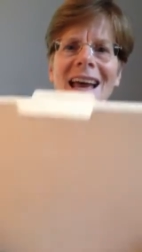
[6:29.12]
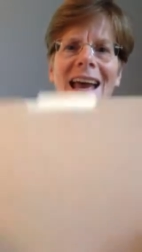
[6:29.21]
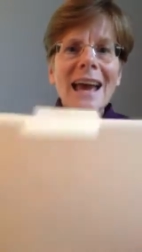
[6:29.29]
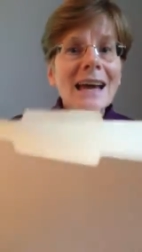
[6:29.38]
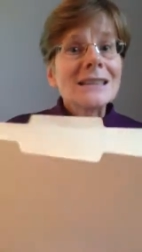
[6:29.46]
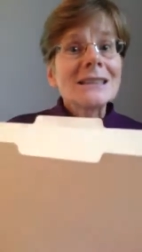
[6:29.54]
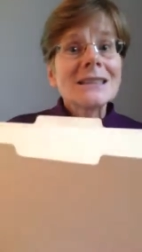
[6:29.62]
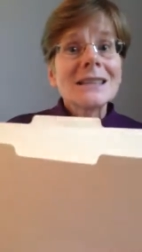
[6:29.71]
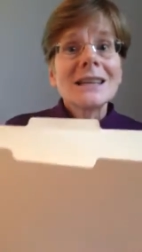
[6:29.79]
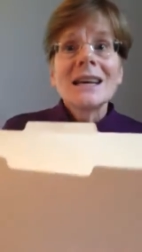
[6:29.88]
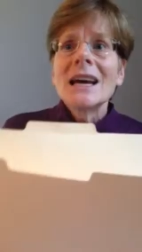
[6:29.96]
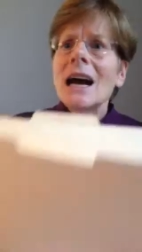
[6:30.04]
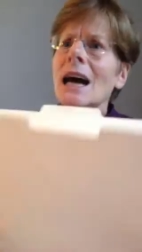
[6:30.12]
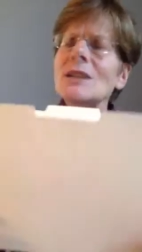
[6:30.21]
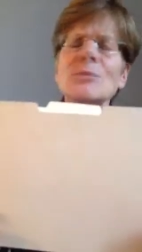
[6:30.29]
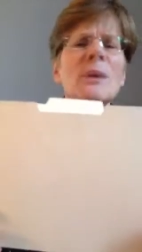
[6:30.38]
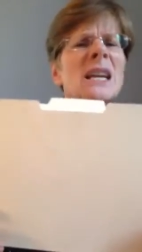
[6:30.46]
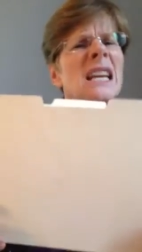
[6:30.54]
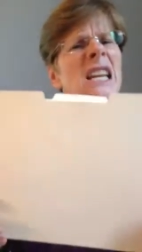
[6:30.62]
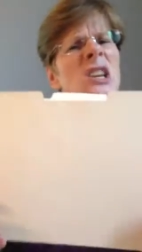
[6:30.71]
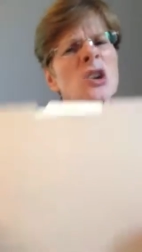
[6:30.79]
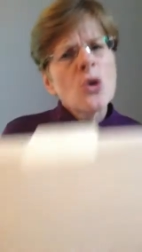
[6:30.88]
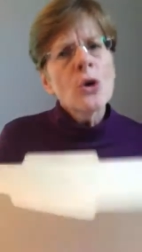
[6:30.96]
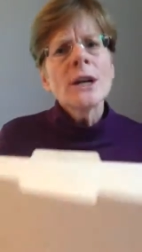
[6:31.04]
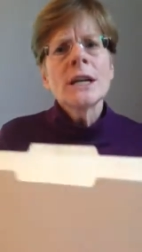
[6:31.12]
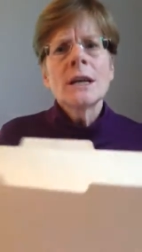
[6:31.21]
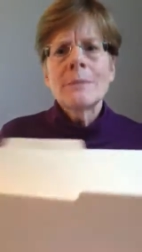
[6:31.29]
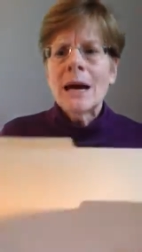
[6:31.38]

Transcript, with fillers: And I spent inordinate